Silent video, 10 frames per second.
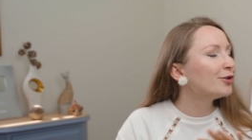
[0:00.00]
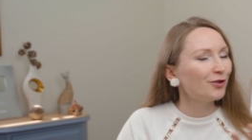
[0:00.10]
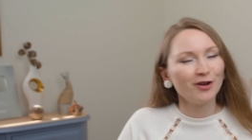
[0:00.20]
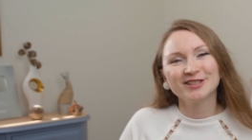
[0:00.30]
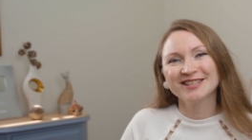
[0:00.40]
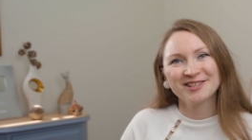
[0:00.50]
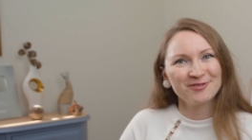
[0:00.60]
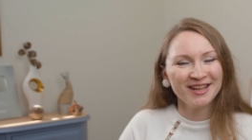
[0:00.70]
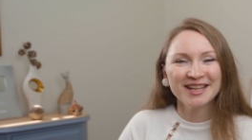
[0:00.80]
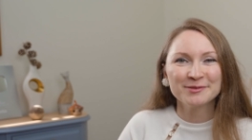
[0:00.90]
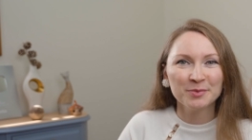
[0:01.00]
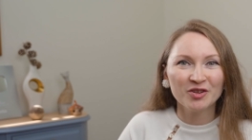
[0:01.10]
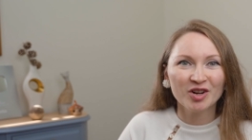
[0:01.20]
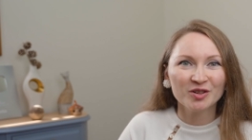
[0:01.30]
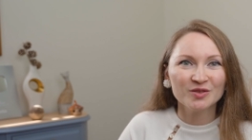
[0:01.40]
not create
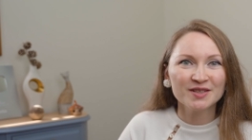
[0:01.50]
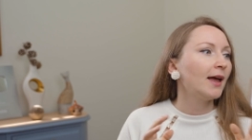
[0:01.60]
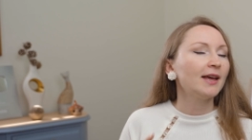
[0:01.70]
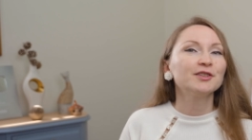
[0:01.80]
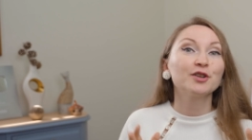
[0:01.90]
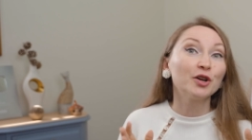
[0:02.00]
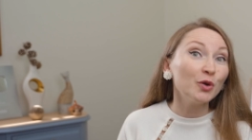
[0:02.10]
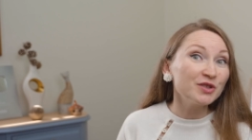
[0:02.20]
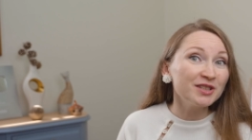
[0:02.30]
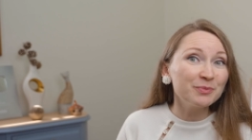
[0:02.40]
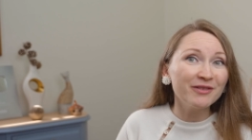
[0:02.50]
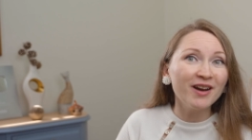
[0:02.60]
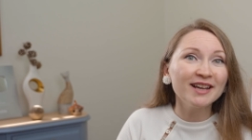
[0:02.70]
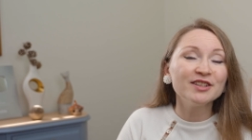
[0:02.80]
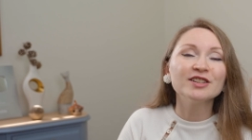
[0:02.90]
miracles. And your hosting
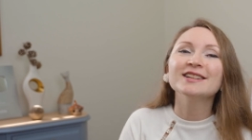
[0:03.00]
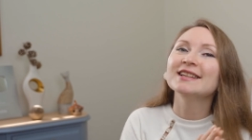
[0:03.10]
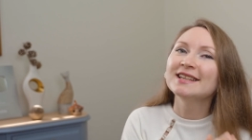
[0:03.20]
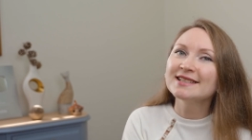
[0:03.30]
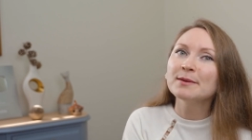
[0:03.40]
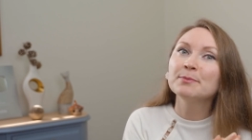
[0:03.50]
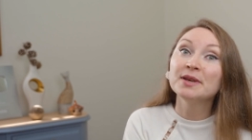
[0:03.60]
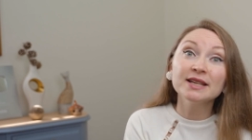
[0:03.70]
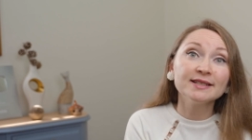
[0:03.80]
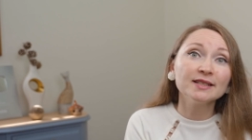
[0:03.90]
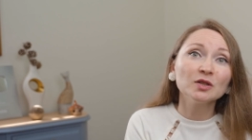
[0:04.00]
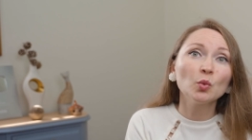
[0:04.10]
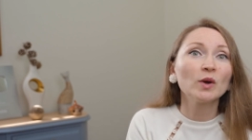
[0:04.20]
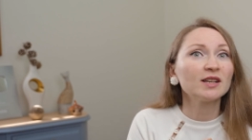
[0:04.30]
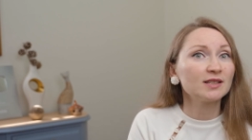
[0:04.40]
provider is a big deal
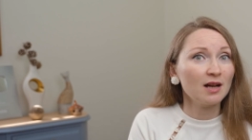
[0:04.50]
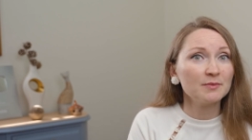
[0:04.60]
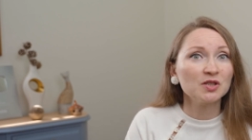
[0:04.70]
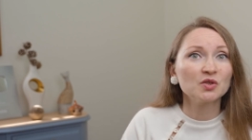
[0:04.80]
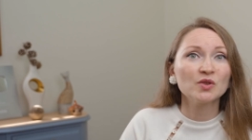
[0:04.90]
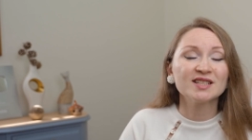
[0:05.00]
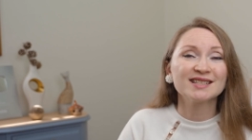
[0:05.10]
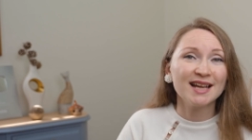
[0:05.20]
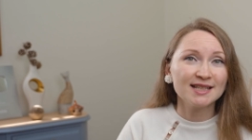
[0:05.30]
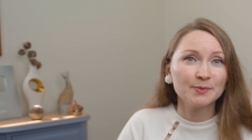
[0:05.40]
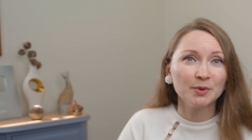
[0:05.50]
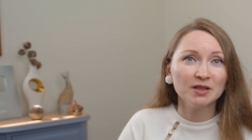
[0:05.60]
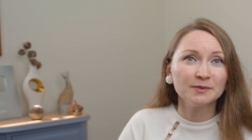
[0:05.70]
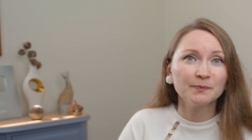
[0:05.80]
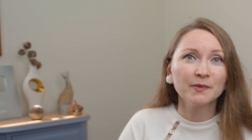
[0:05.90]
when it comes to the site
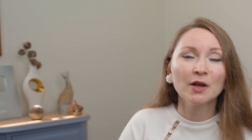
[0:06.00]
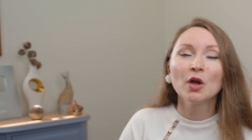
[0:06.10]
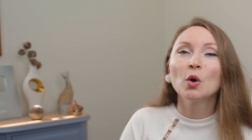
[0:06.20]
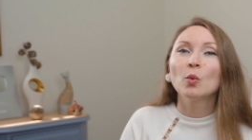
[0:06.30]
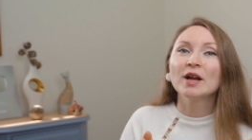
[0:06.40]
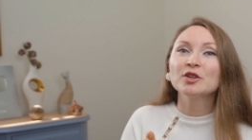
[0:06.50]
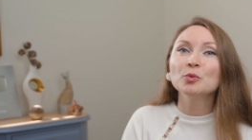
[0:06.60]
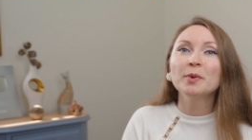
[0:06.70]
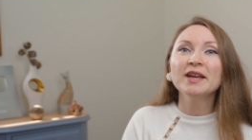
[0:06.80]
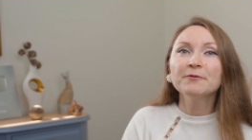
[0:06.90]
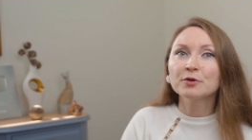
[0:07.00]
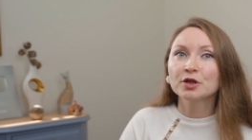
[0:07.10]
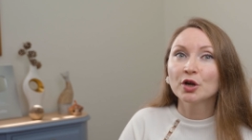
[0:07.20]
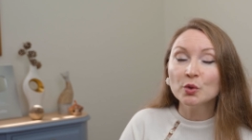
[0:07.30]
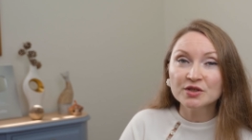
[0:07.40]
speed. When you pay for
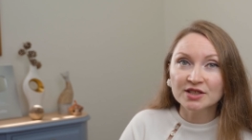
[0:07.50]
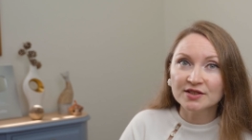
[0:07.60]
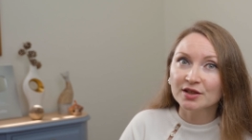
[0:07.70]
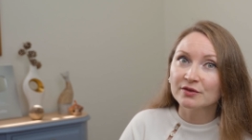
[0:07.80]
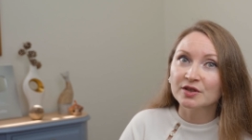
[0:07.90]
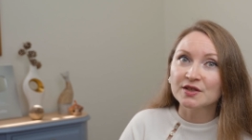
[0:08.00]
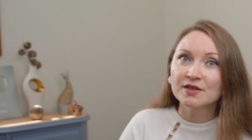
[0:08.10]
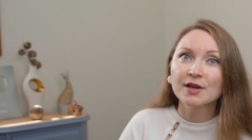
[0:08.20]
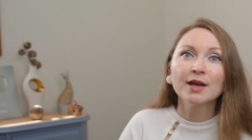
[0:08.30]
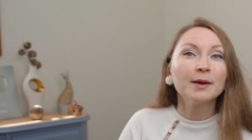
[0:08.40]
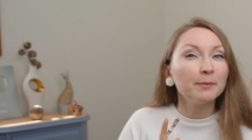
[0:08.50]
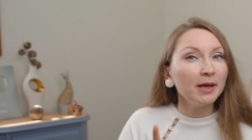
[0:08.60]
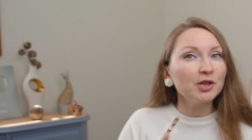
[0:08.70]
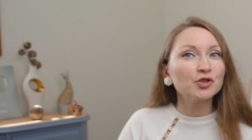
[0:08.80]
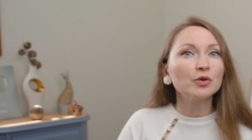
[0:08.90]
a hosting service,
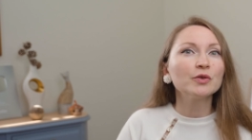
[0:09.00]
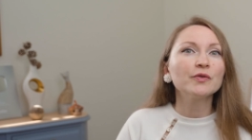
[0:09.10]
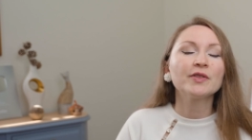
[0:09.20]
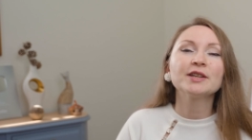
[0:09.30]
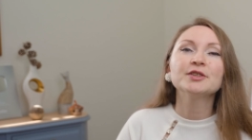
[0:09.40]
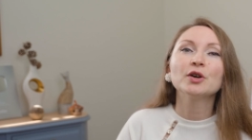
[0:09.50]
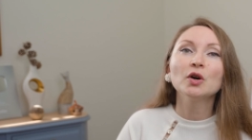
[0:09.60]
make sure that your